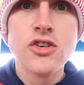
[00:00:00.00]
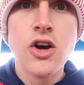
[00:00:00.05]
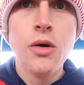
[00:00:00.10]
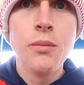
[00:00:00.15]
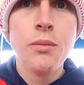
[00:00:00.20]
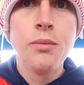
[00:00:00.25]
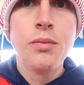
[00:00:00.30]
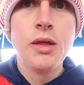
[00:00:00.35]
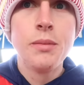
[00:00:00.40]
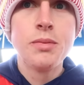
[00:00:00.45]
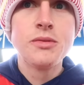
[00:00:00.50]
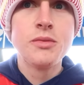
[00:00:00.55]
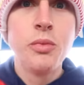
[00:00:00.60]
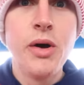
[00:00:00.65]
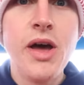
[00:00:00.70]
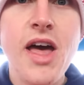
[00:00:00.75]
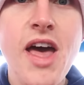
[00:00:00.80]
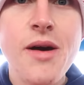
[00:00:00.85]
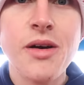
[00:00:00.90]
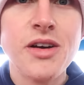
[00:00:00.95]
top.
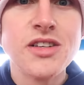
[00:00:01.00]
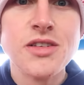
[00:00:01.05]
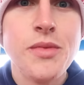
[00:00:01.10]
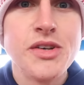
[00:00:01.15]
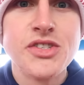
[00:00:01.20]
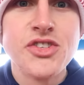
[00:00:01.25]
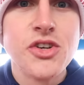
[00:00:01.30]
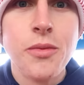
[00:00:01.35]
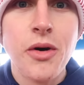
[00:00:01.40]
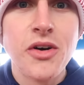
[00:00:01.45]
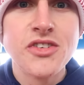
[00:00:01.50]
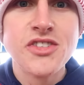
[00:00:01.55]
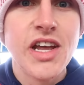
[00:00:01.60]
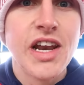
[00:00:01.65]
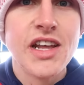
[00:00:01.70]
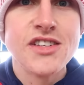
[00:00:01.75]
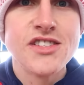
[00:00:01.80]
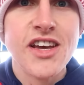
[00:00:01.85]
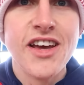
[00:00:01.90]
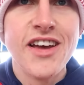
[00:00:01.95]
We're here because the mystery box
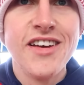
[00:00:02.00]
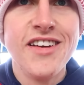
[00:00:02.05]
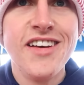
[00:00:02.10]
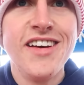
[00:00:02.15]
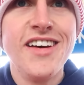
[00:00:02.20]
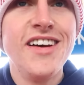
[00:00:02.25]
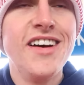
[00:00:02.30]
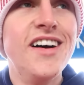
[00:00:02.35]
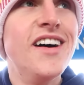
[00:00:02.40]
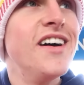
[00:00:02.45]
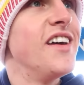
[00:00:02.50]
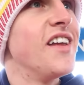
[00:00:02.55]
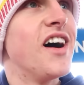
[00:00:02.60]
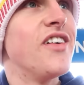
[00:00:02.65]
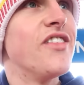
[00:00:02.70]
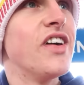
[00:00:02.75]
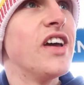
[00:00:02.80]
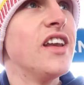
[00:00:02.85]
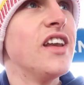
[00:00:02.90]
sent us it. You know what